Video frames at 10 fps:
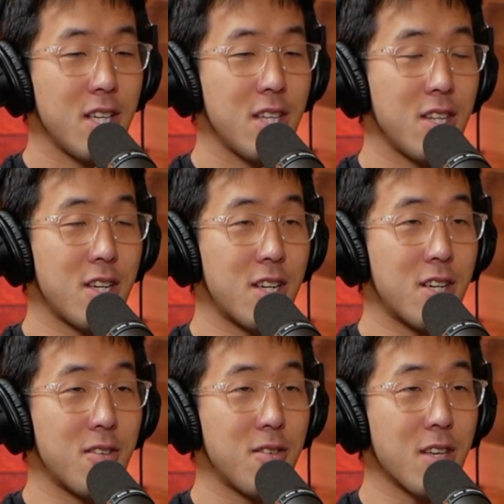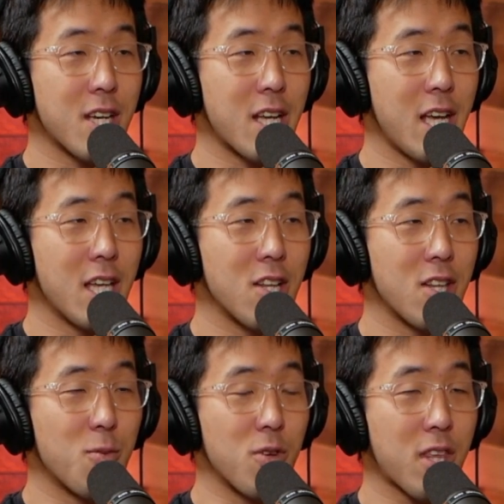they're you got to handle
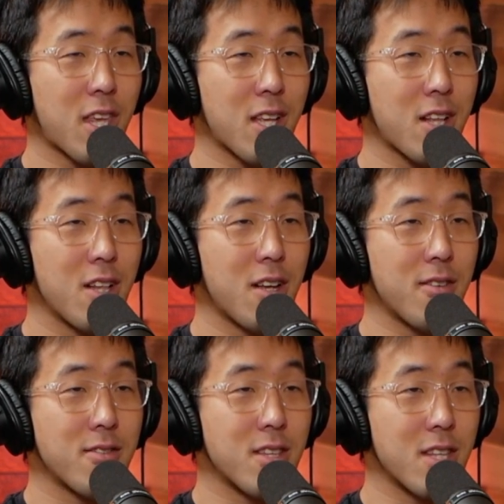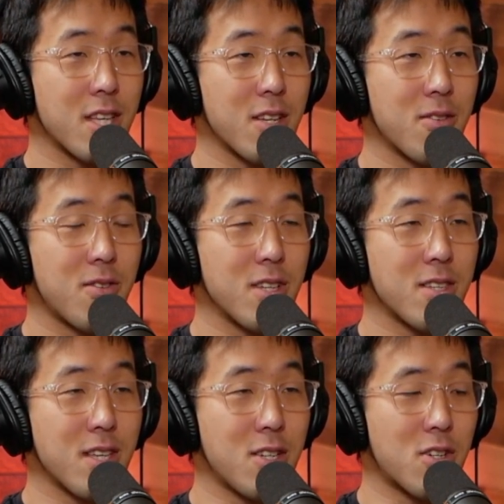them with kid gloves and then
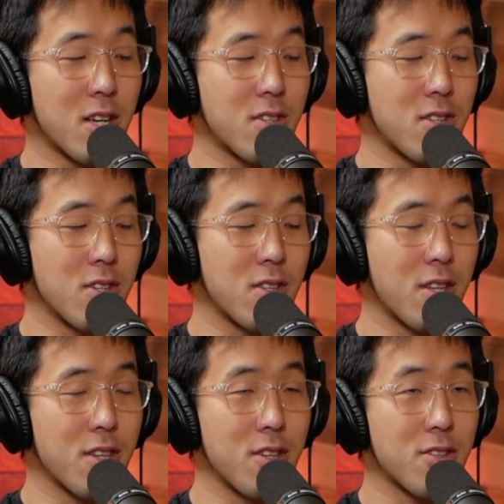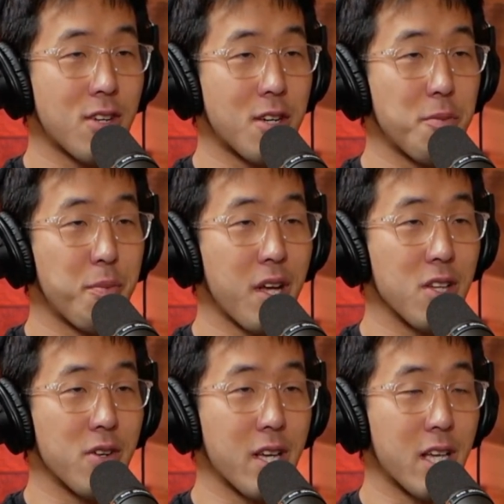once they trust you then they'll start
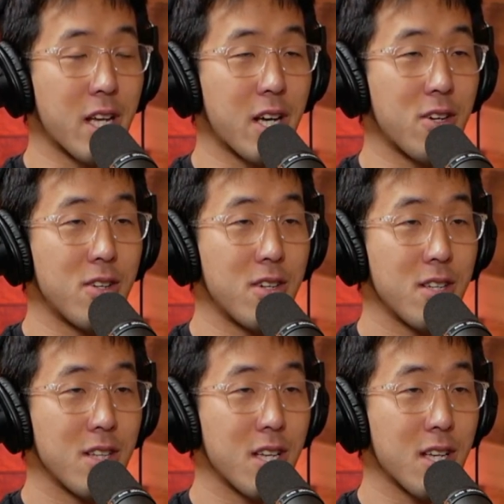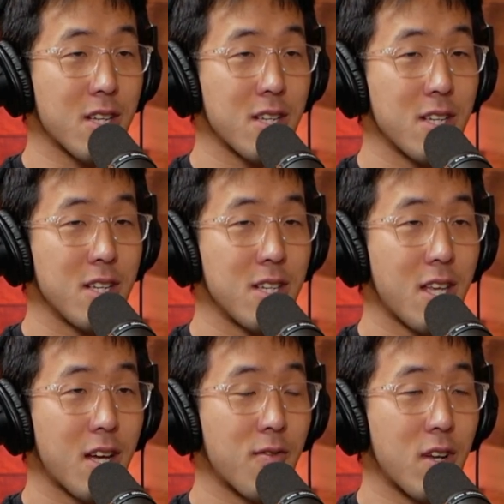bellowing it out like
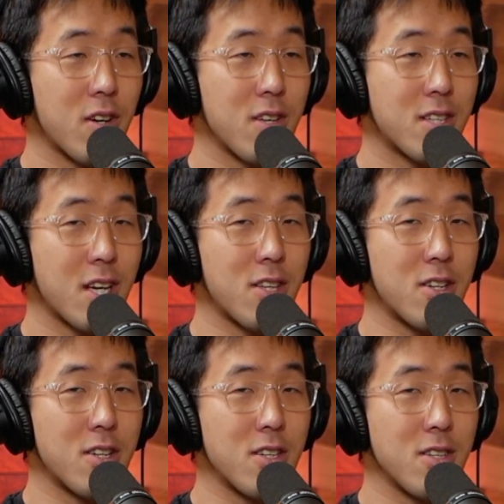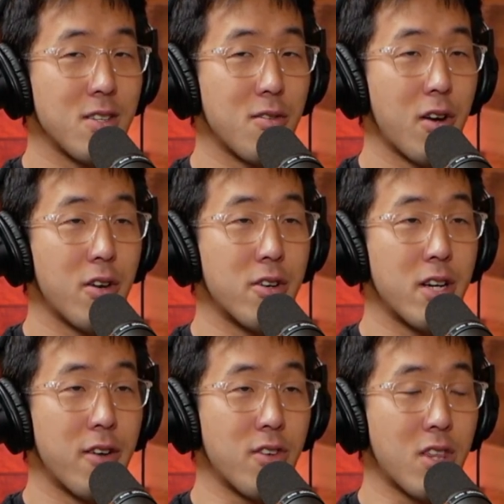they have no it's either zero or
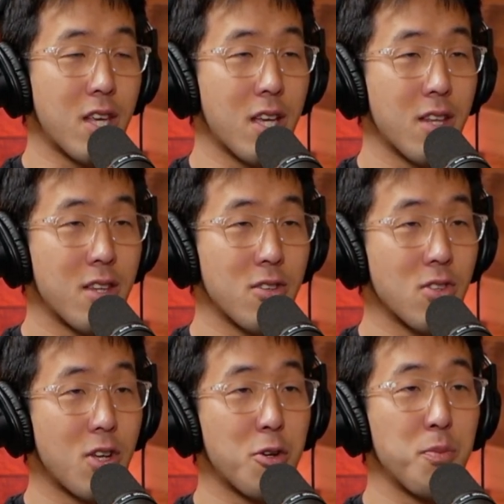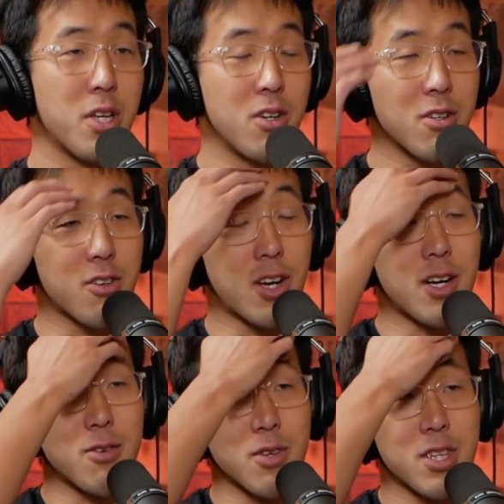everything there's no middle
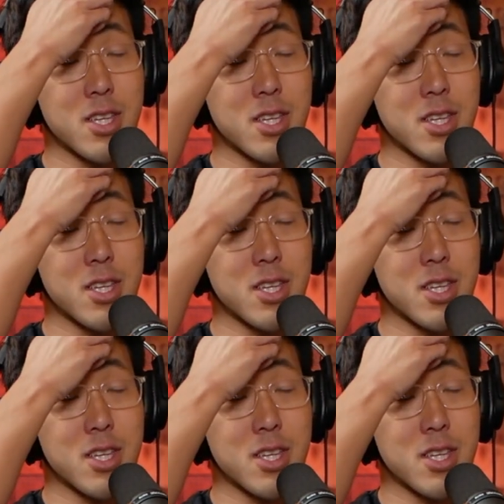ground with